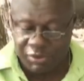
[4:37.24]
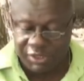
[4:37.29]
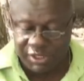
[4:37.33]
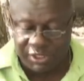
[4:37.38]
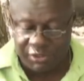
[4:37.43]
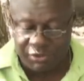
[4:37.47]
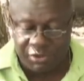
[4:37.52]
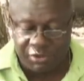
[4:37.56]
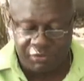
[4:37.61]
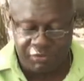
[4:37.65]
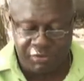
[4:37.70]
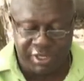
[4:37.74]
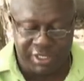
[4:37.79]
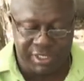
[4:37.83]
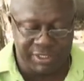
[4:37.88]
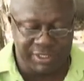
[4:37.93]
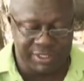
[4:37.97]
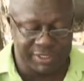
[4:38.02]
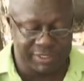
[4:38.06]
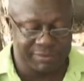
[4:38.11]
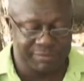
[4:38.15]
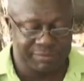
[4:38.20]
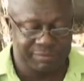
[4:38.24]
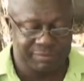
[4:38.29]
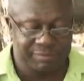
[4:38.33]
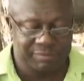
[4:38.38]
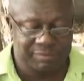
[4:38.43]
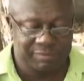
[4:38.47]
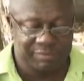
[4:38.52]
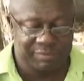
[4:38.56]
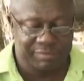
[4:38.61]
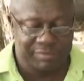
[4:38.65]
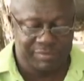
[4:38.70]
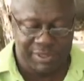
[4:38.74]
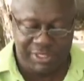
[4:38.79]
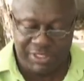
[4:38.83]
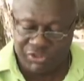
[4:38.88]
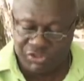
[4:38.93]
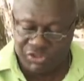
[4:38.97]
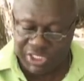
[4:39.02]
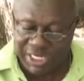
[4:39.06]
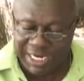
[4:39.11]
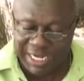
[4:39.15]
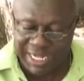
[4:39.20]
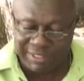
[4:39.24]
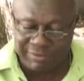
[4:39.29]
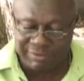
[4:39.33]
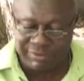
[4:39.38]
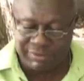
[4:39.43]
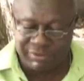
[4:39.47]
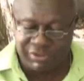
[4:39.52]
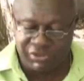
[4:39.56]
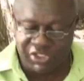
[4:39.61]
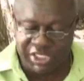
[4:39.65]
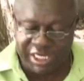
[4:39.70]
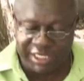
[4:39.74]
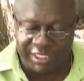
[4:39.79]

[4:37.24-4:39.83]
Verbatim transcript: He was a good cricketer. His giant,